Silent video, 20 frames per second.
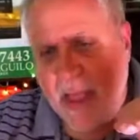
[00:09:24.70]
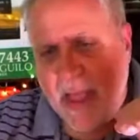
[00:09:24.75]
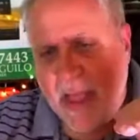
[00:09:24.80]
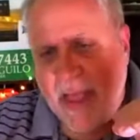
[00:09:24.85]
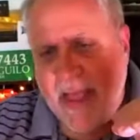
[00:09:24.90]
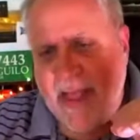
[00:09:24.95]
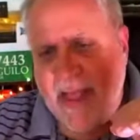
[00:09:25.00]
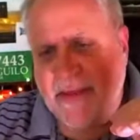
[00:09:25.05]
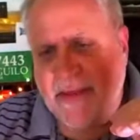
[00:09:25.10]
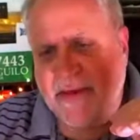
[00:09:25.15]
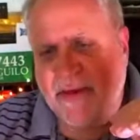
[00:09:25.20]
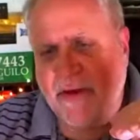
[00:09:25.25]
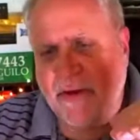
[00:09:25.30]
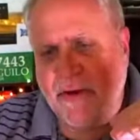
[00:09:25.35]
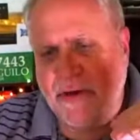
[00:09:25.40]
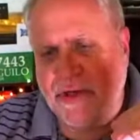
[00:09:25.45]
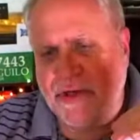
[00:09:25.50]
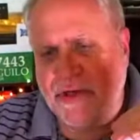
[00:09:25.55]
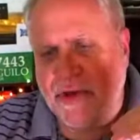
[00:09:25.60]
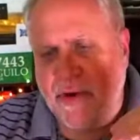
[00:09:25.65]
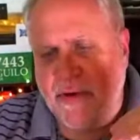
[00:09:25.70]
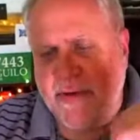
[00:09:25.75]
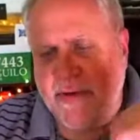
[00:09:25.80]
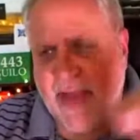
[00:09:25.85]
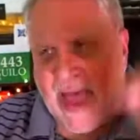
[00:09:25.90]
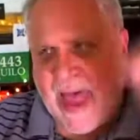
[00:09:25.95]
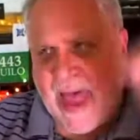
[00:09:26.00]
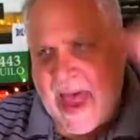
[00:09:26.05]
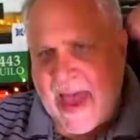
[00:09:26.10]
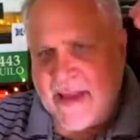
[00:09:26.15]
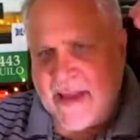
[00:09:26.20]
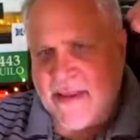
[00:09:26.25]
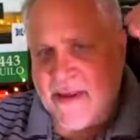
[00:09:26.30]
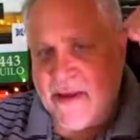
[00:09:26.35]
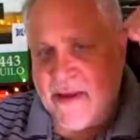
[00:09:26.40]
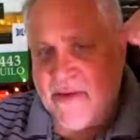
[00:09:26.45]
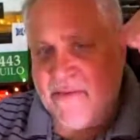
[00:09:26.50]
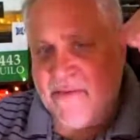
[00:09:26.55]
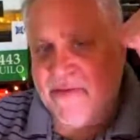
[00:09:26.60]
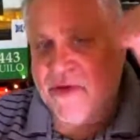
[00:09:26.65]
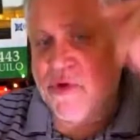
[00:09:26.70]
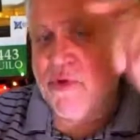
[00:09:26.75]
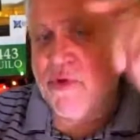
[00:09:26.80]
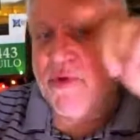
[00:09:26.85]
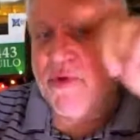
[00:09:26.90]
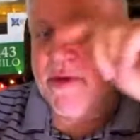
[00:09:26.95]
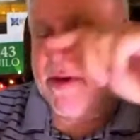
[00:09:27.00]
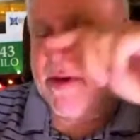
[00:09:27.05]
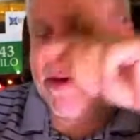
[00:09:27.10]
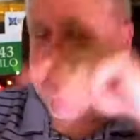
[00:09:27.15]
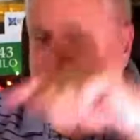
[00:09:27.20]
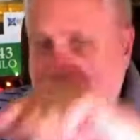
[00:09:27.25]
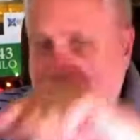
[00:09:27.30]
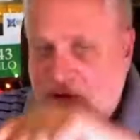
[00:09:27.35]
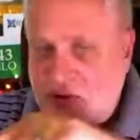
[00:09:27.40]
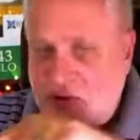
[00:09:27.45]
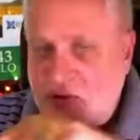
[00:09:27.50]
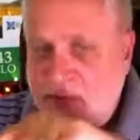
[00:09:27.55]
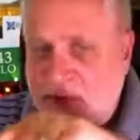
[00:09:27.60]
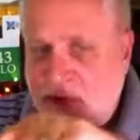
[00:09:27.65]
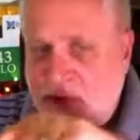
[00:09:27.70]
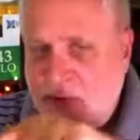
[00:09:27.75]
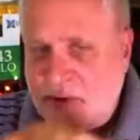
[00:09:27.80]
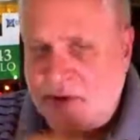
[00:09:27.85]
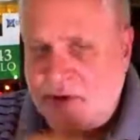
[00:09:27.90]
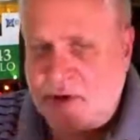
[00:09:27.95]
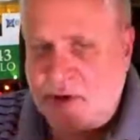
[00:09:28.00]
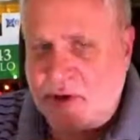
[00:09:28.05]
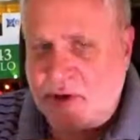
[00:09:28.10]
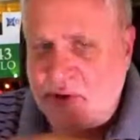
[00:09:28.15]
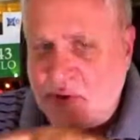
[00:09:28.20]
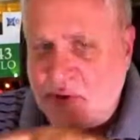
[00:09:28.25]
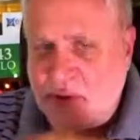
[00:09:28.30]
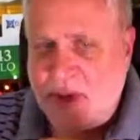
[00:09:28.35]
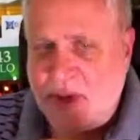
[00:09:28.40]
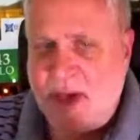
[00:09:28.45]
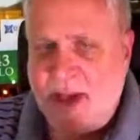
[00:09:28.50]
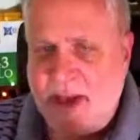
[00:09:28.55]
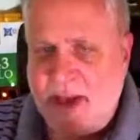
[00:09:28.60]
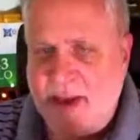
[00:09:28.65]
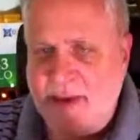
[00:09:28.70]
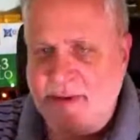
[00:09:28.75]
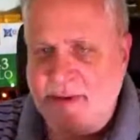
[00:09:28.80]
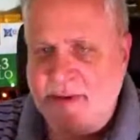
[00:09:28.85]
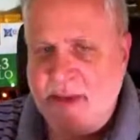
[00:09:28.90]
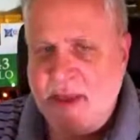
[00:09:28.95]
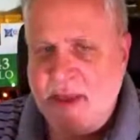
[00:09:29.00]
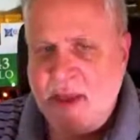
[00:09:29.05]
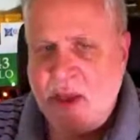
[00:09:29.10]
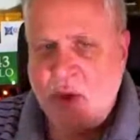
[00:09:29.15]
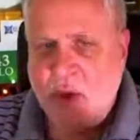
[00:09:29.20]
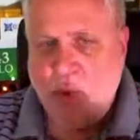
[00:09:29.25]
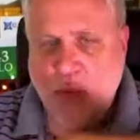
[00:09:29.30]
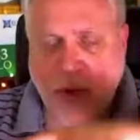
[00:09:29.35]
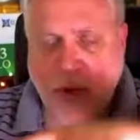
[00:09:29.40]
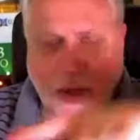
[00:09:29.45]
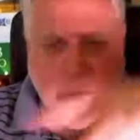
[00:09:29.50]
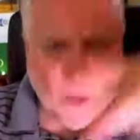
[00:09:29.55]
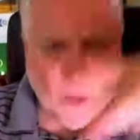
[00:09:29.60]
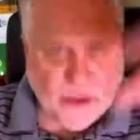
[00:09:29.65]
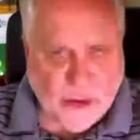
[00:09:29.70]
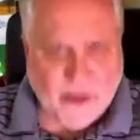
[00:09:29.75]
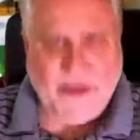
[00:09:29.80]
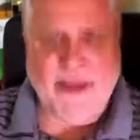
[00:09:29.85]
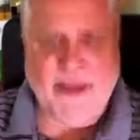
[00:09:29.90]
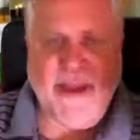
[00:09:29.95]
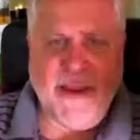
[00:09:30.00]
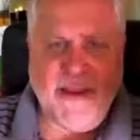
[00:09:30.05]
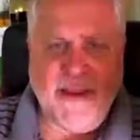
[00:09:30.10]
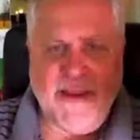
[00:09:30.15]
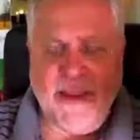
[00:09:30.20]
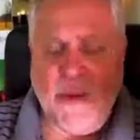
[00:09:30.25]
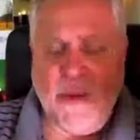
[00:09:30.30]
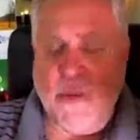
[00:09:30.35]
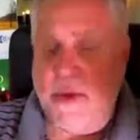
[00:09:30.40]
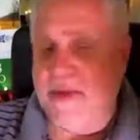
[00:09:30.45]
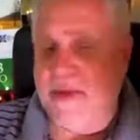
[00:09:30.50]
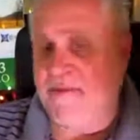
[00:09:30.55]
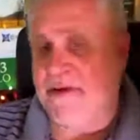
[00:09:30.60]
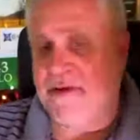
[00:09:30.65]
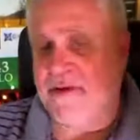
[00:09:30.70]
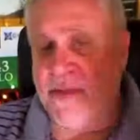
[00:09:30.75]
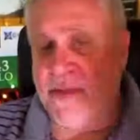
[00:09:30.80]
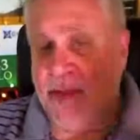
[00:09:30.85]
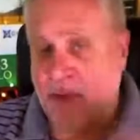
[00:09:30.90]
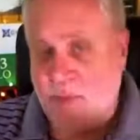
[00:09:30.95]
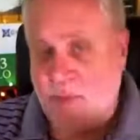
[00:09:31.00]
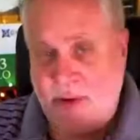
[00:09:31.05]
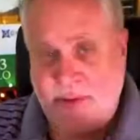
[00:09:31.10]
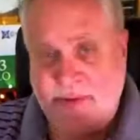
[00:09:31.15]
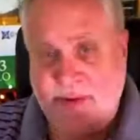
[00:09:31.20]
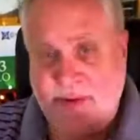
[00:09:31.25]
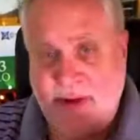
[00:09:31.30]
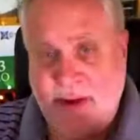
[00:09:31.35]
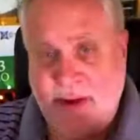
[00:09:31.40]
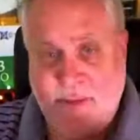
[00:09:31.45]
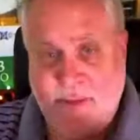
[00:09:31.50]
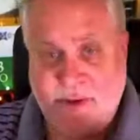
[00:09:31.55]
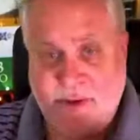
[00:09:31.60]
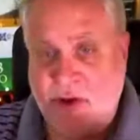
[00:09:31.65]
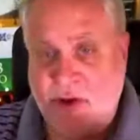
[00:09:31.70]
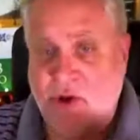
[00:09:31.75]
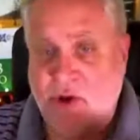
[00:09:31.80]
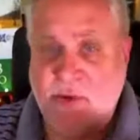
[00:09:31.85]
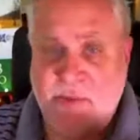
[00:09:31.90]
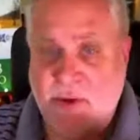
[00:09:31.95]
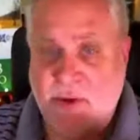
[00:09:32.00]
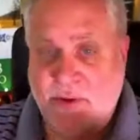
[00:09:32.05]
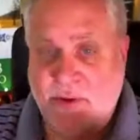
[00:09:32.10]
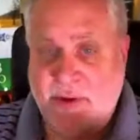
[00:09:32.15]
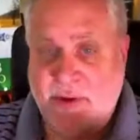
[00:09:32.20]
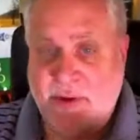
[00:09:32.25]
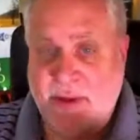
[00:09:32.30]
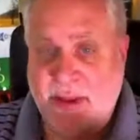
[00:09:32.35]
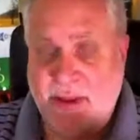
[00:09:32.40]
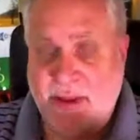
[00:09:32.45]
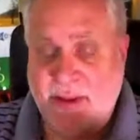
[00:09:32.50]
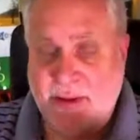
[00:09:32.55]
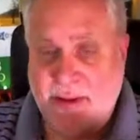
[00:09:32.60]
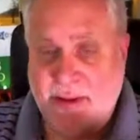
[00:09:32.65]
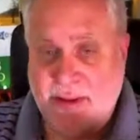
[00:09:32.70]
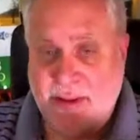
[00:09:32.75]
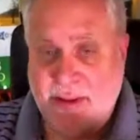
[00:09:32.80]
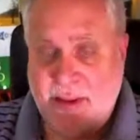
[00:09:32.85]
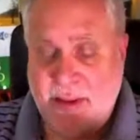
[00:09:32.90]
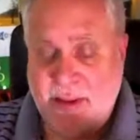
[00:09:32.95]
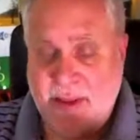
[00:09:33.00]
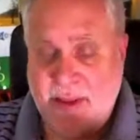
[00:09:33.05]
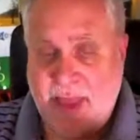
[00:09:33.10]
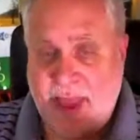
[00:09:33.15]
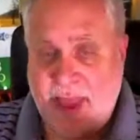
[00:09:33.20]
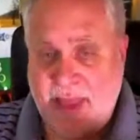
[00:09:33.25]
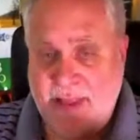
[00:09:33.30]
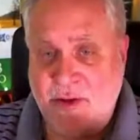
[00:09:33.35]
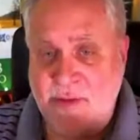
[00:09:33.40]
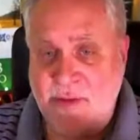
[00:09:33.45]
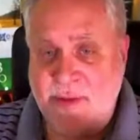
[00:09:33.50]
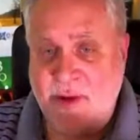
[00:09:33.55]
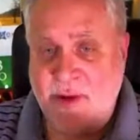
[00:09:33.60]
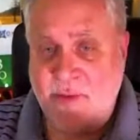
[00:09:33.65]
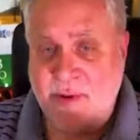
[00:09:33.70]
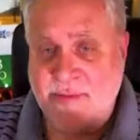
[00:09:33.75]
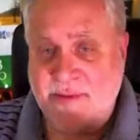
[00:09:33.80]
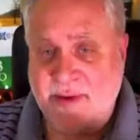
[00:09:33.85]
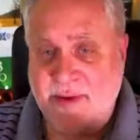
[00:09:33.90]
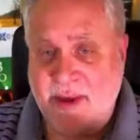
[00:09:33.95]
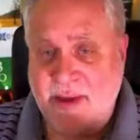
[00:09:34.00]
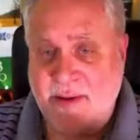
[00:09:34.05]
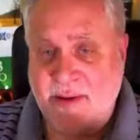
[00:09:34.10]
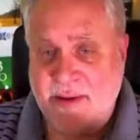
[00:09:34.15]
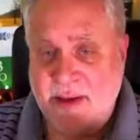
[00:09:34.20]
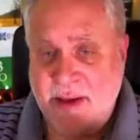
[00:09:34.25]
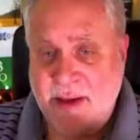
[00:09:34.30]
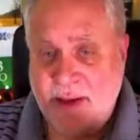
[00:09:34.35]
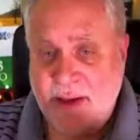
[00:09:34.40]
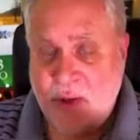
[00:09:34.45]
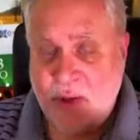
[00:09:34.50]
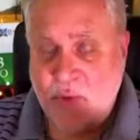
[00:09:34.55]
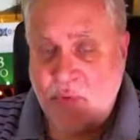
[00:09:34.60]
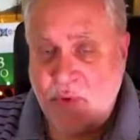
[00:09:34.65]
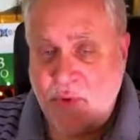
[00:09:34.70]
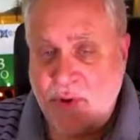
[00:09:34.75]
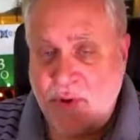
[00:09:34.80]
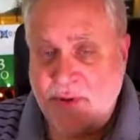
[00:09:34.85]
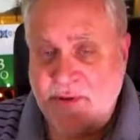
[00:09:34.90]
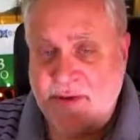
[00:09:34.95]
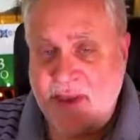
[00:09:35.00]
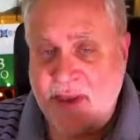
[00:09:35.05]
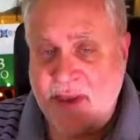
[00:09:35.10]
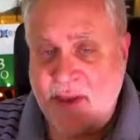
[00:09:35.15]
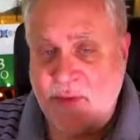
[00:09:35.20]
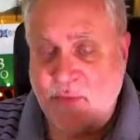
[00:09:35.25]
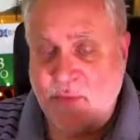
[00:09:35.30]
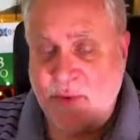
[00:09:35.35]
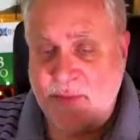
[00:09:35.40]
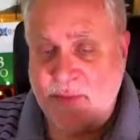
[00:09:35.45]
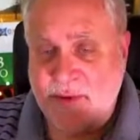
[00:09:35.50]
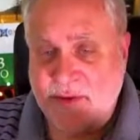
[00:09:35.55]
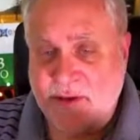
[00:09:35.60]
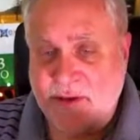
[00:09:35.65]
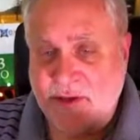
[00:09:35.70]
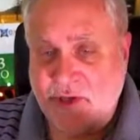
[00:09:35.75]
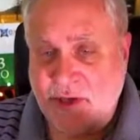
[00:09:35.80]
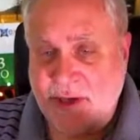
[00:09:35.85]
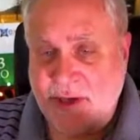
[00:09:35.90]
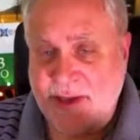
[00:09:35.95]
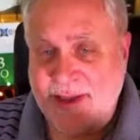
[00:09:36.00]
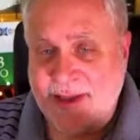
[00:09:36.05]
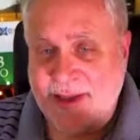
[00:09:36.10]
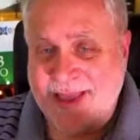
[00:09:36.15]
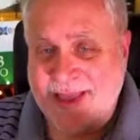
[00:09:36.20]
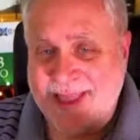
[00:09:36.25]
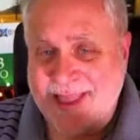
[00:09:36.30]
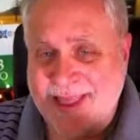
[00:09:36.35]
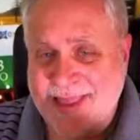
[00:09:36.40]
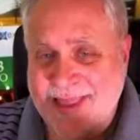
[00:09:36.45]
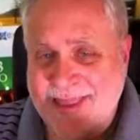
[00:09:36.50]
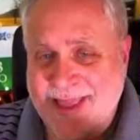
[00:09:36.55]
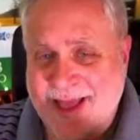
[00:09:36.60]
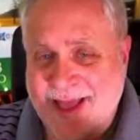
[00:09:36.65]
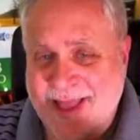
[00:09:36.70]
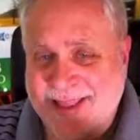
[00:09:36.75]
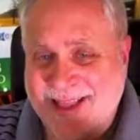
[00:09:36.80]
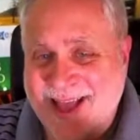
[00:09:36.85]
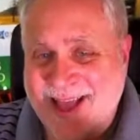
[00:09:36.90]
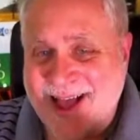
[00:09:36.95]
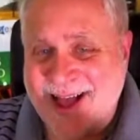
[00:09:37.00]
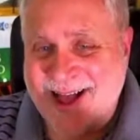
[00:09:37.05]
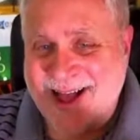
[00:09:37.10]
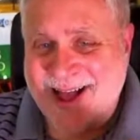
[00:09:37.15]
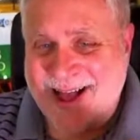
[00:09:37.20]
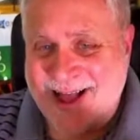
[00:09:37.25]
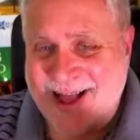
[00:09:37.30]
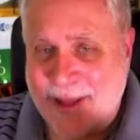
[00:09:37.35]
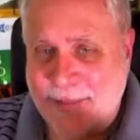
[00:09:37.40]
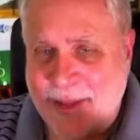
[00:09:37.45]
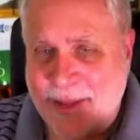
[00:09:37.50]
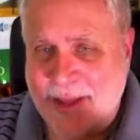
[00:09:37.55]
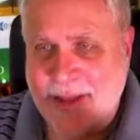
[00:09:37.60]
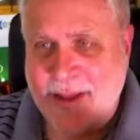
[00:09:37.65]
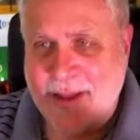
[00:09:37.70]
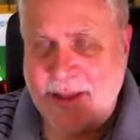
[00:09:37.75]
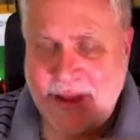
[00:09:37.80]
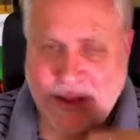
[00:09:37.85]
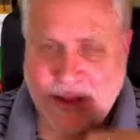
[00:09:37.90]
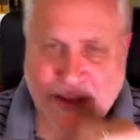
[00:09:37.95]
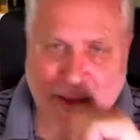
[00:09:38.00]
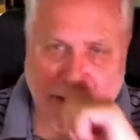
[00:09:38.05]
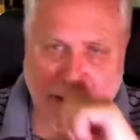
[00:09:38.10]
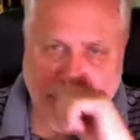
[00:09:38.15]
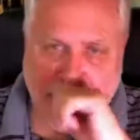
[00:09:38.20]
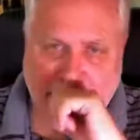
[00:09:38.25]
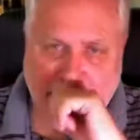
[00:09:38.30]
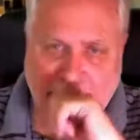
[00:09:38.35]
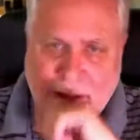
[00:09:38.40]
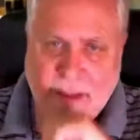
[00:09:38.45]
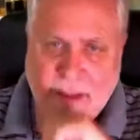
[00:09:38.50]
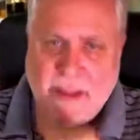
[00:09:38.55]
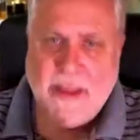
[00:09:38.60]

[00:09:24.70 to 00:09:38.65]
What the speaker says: it still shows active to the consumer, which are you guys, when you're looking at, whether it's on my website, which I hope you're looking at it on my website, realestatewithmrg.com, all right?